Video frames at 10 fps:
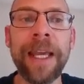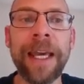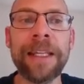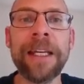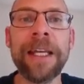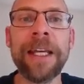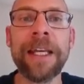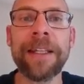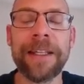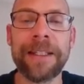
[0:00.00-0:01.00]
And
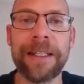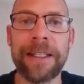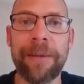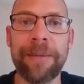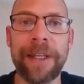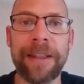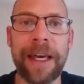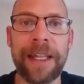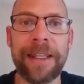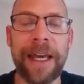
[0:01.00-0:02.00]
this is something
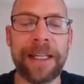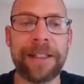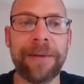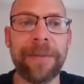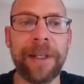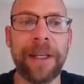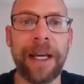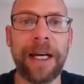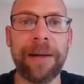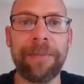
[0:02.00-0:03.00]
then that
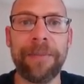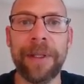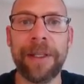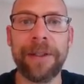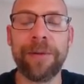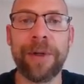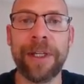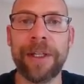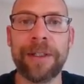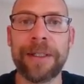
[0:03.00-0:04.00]
um, you
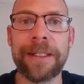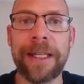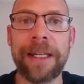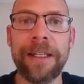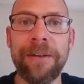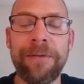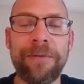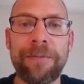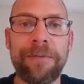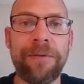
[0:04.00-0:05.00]
can study
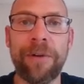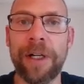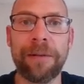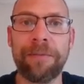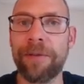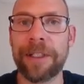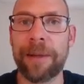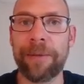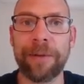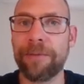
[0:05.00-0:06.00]
for, for
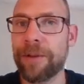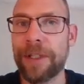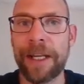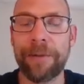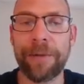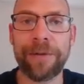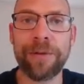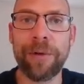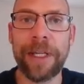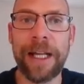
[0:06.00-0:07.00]
example, starting with
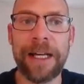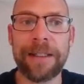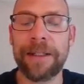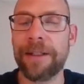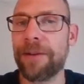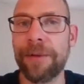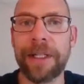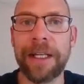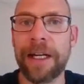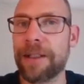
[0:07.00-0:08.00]
two classes, three
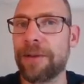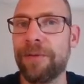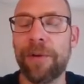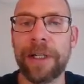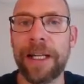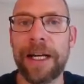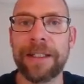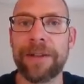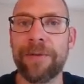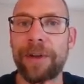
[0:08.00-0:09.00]
classes, four
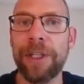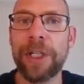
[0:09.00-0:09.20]
classes. For each